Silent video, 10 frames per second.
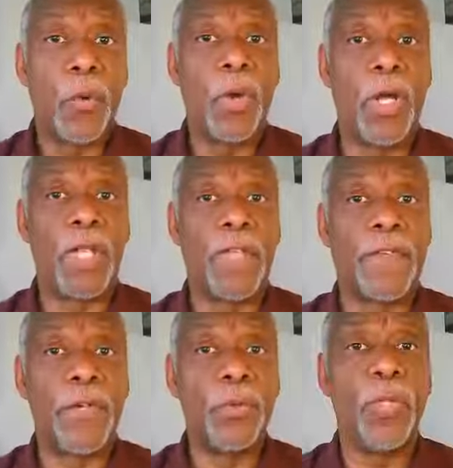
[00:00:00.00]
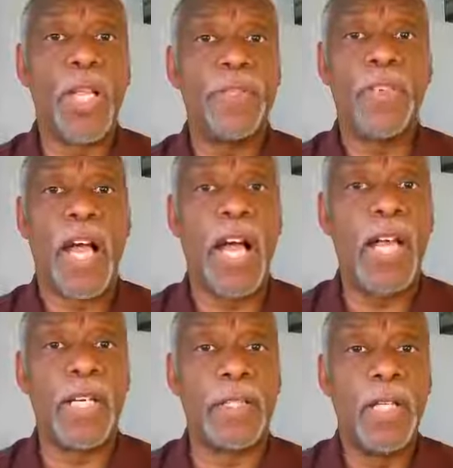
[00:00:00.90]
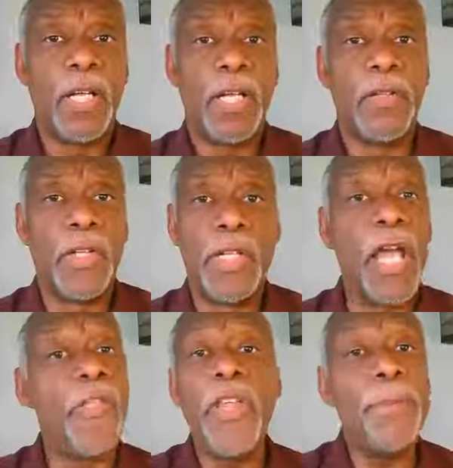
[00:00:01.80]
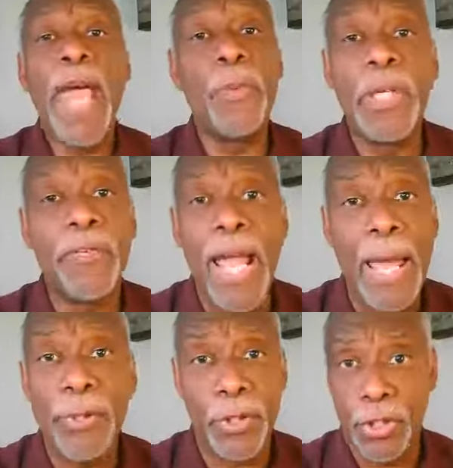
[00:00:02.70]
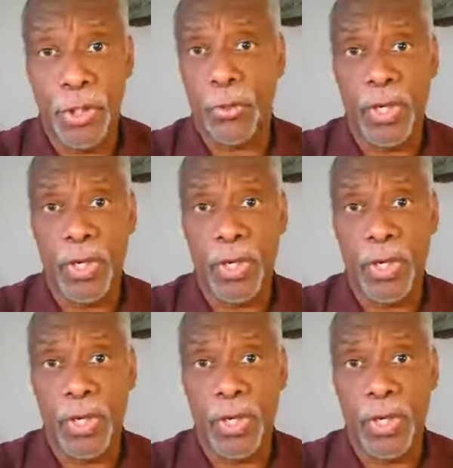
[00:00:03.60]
well, if you love God, and then nothing bad will ever happen to you.